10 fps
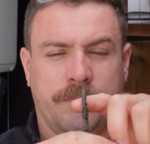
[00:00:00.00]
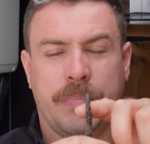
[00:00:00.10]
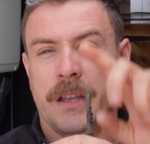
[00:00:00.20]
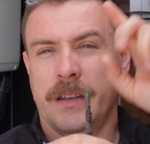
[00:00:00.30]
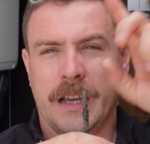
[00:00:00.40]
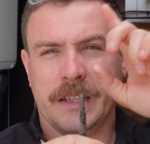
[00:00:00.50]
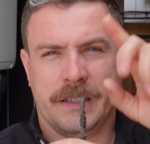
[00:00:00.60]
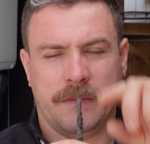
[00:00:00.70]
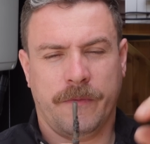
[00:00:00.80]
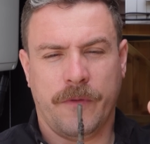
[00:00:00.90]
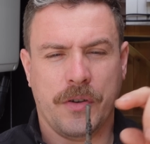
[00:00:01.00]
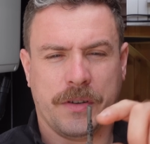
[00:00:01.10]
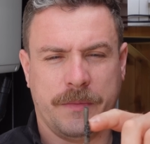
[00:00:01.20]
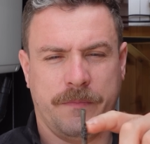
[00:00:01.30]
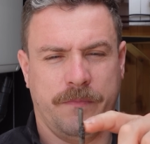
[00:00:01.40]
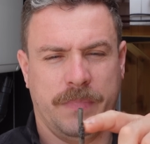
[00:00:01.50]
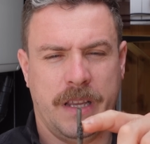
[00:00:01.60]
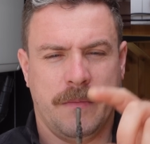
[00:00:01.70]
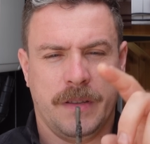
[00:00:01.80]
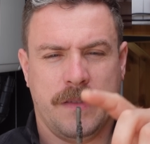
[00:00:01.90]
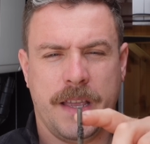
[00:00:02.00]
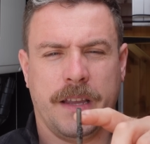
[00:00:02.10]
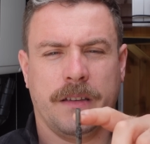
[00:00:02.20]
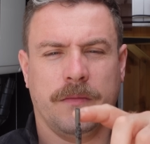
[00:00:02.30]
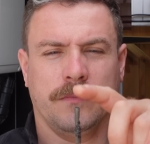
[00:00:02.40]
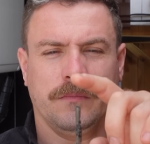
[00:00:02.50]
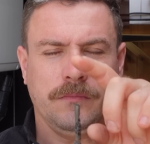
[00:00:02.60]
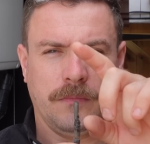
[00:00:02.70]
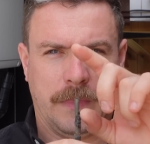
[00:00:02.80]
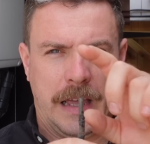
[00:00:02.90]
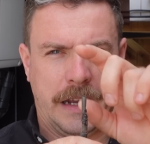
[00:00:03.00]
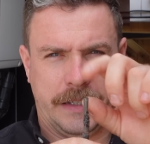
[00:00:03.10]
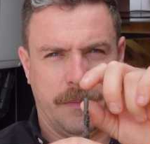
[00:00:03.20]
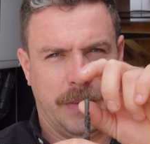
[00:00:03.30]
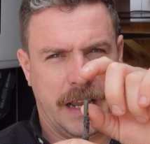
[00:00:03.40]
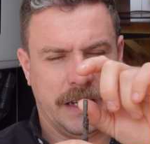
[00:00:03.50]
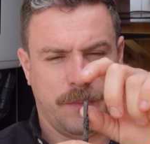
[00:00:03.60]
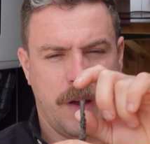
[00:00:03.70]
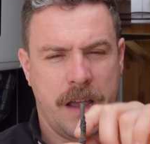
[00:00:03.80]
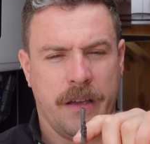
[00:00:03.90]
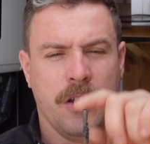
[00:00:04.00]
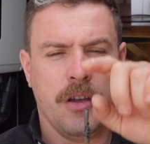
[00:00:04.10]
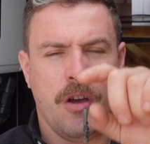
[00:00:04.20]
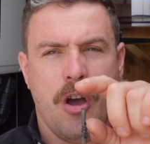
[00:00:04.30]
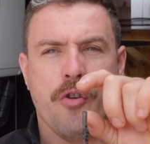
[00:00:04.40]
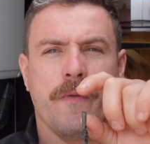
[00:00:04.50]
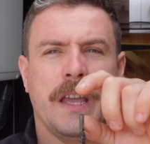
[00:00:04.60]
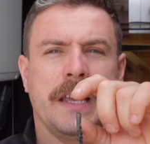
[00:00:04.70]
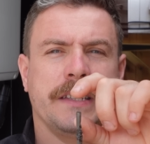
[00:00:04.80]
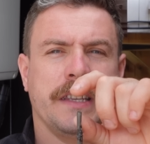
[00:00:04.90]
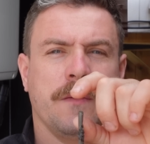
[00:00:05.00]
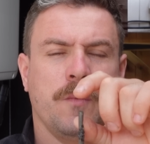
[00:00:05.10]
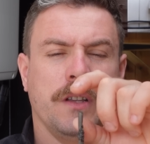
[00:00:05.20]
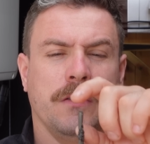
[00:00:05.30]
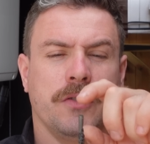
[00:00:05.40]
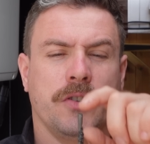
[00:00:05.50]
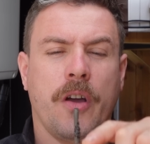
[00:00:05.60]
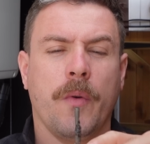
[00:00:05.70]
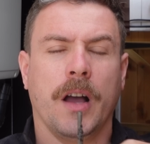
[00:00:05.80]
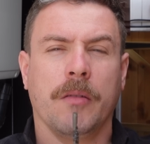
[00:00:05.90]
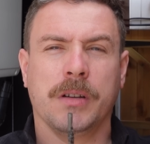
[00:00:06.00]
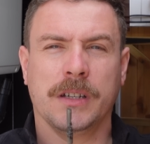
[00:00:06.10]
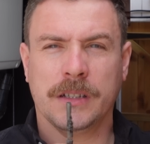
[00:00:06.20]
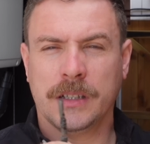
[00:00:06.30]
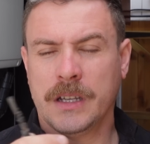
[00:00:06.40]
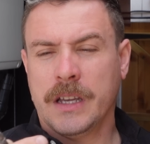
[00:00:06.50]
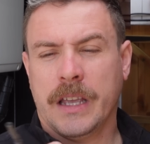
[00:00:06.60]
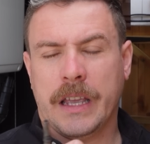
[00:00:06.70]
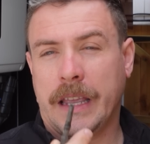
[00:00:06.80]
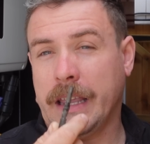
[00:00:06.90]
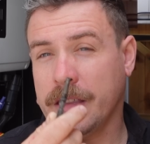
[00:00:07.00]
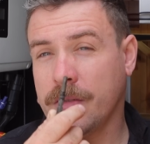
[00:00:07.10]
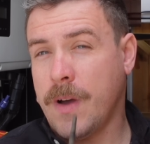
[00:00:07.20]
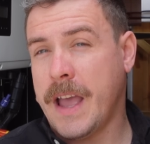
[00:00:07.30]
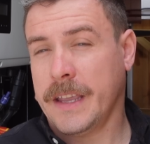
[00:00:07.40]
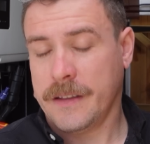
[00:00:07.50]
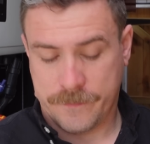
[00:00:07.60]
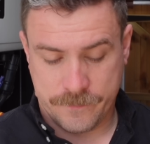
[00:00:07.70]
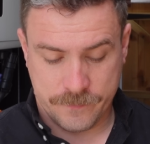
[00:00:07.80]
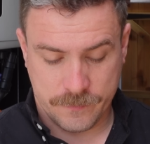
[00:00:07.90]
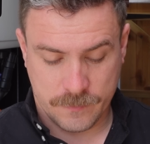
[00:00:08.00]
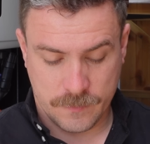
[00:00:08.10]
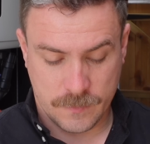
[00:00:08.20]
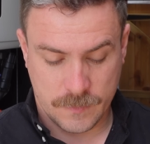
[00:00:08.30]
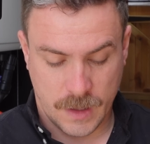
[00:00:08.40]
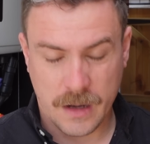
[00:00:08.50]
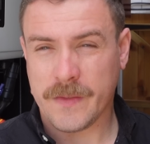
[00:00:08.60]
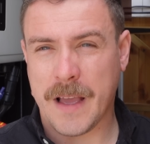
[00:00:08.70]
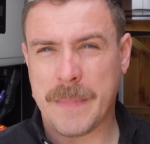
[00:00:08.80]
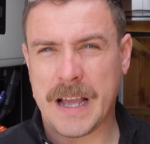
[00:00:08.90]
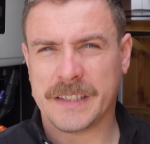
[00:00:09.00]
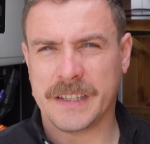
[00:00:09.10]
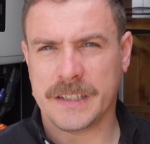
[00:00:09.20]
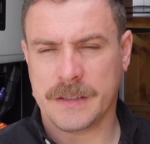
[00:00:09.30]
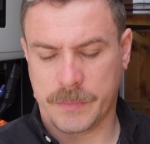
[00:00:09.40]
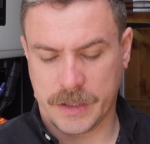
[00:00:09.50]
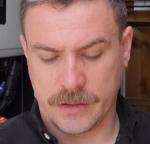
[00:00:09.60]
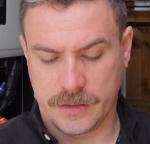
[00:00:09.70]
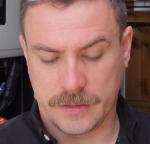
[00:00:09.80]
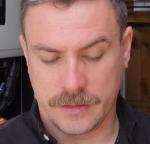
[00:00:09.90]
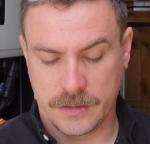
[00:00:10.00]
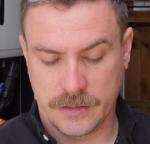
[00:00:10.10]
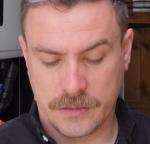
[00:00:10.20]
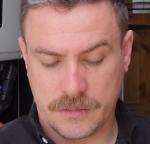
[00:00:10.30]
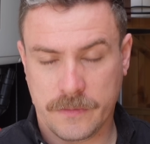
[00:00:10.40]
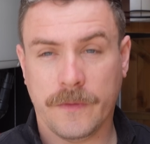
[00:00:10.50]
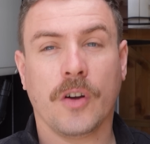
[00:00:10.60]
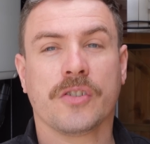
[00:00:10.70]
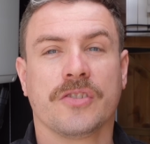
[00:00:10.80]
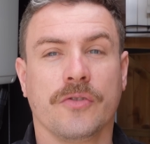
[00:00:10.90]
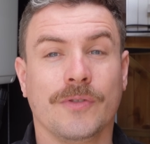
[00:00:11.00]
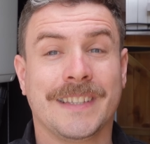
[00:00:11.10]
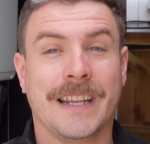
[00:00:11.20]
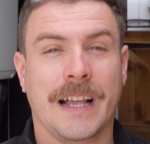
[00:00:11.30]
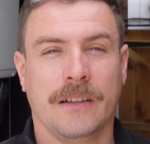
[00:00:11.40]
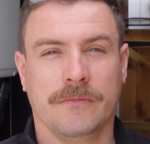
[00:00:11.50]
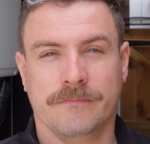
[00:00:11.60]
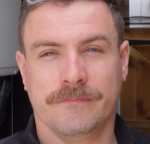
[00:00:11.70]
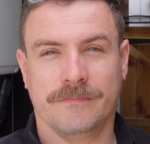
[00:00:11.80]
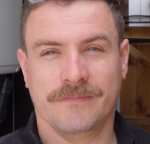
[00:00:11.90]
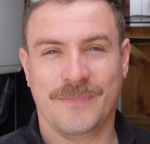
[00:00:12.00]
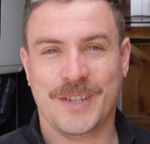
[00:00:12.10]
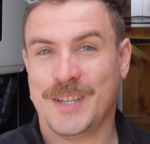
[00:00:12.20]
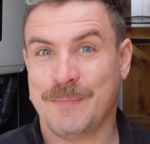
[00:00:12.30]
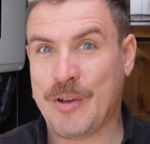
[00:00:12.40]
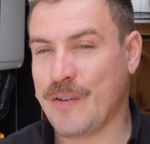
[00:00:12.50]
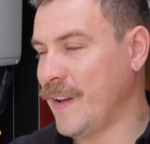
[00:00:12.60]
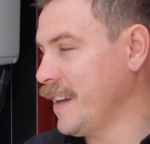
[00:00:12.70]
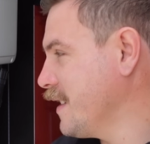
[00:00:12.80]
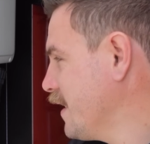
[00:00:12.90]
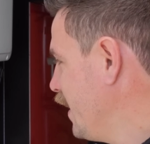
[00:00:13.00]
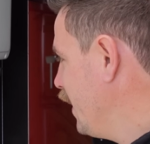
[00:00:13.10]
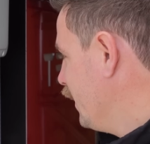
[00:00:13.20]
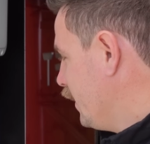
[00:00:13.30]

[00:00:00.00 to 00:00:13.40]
but as Fox seemed to think, that is the place where overheating will show up. Either way, none of that matters because Fox sorted it out, which is perfect, isn't it?